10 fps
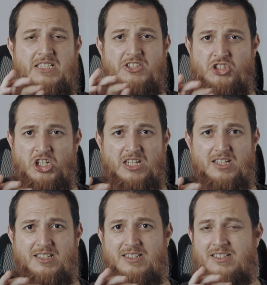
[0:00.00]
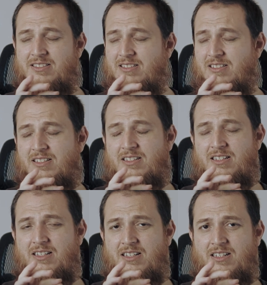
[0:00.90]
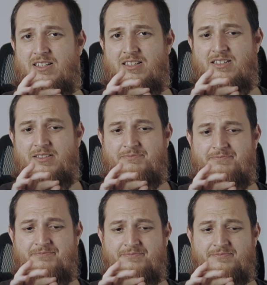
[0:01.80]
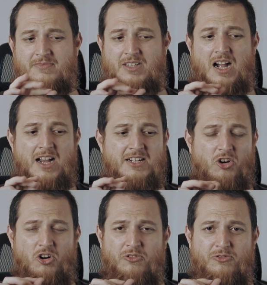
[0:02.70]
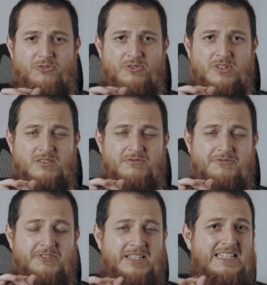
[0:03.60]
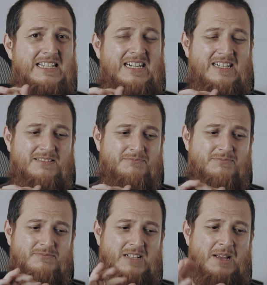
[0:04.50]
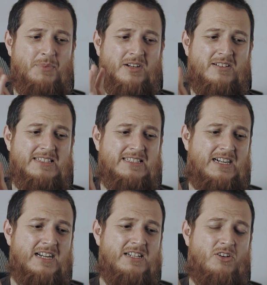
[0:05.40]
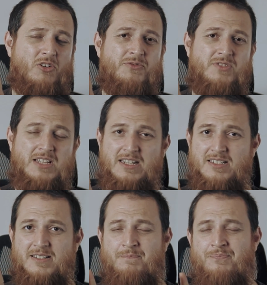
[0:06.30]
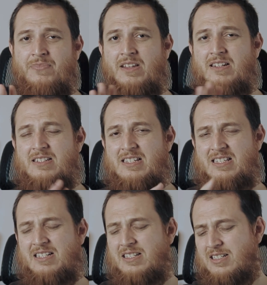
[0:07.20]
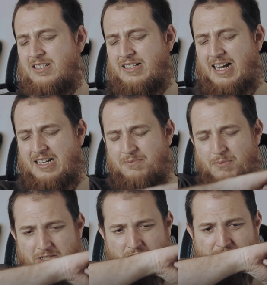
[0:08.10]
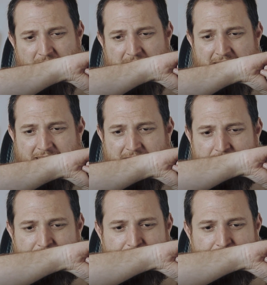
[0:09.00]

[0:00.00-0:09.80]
jungle, kind of vanilla, ambergris kind of scent. Doesn't get much of the leather.